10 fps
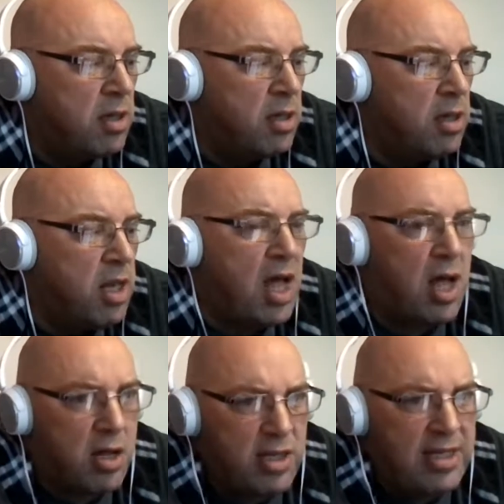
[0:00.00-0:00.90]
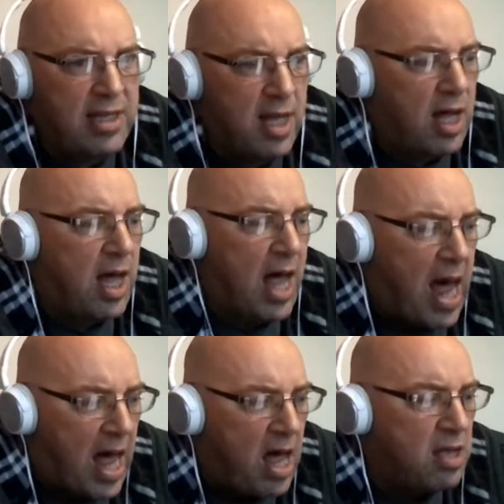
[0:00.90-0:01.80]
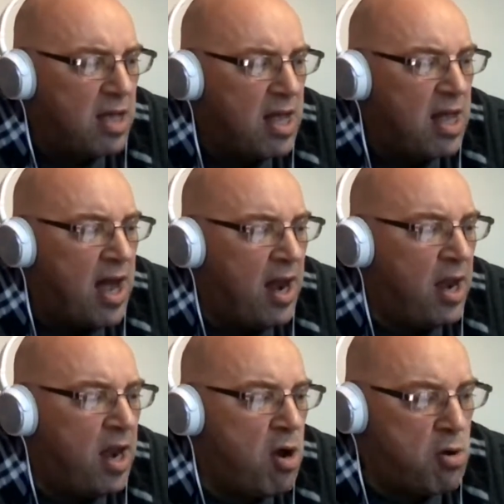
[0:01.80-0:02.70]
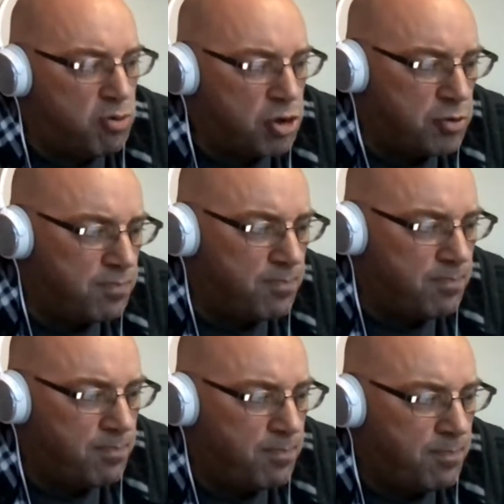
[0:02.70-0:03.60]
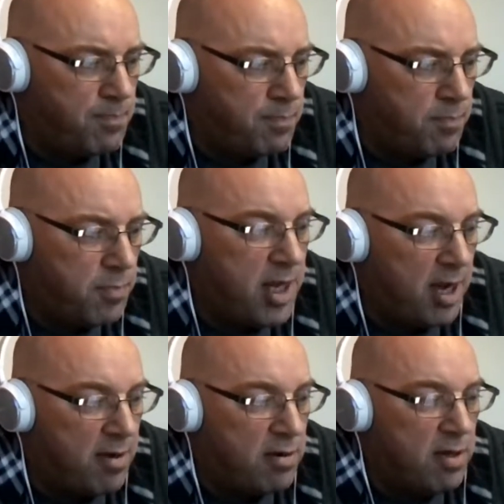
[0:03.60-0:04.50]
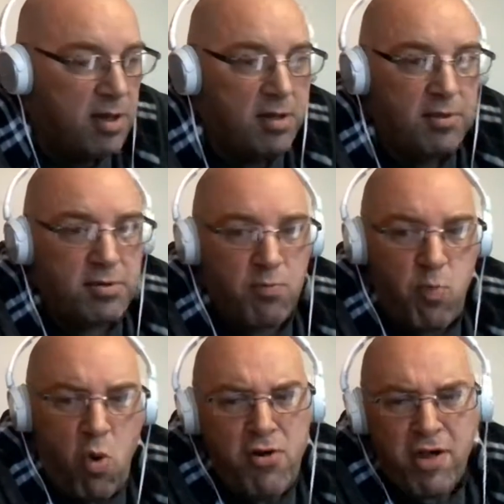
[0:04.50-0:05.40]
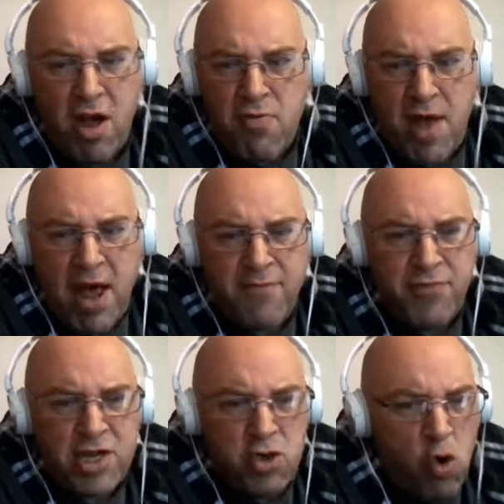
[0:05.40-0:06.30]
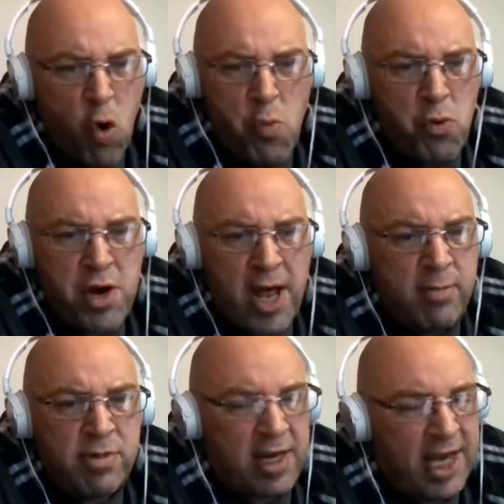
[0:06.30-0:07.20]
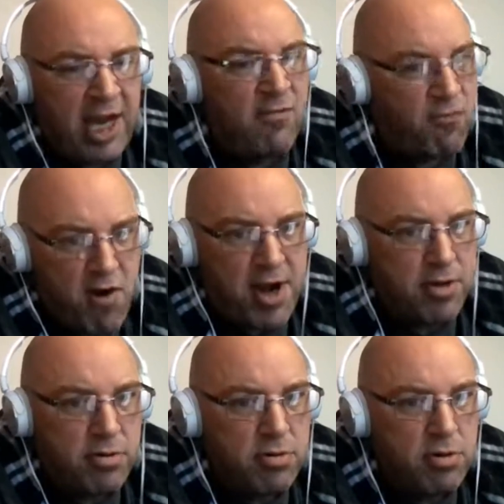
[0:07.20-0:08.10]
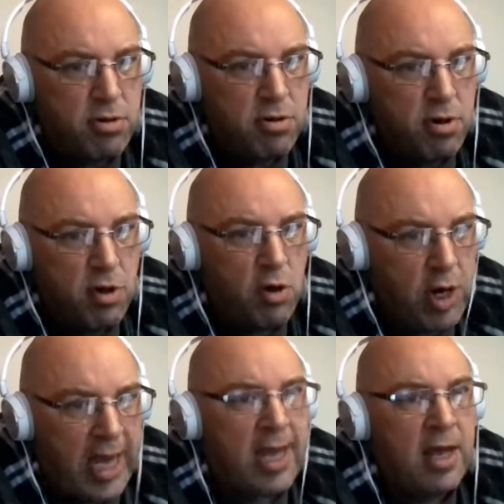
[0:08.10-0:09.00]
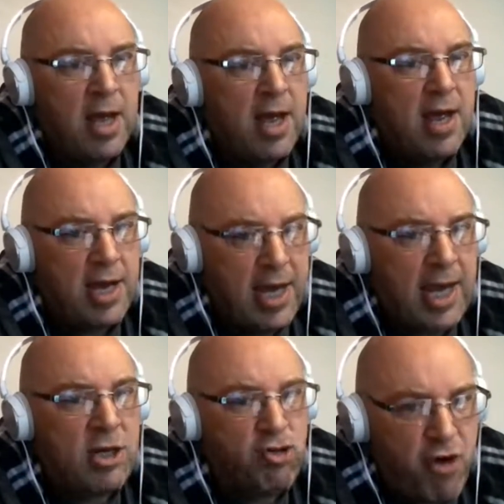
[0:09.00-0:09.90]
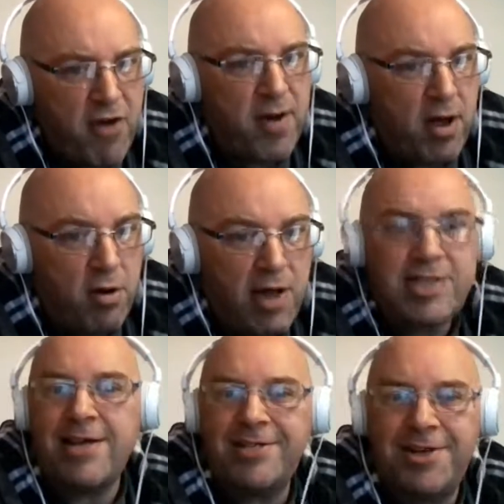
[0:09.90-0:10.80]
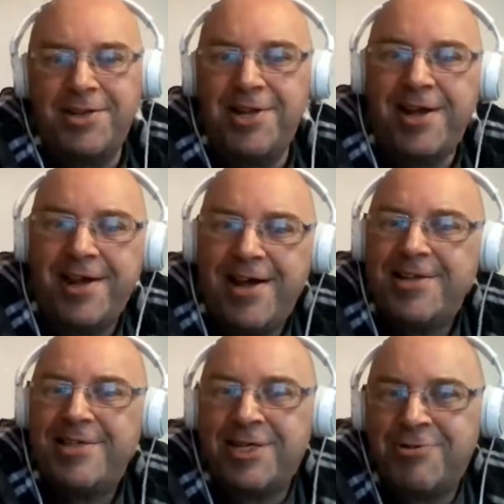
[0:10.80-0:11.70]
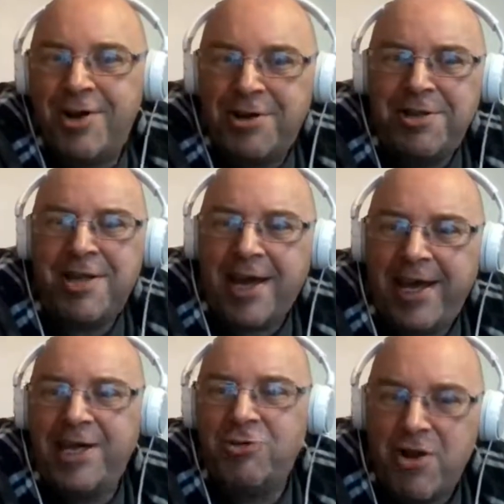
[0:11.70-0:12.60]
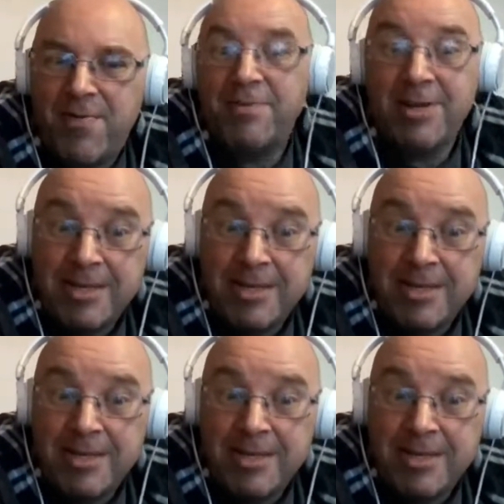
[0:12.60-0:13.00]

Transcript: Lachar, and Lohol. Yeah. Why can't they have normal names like King Fred? King King Trevor. That sounds good, doesn't it? That sounds quite good, that King Trevor.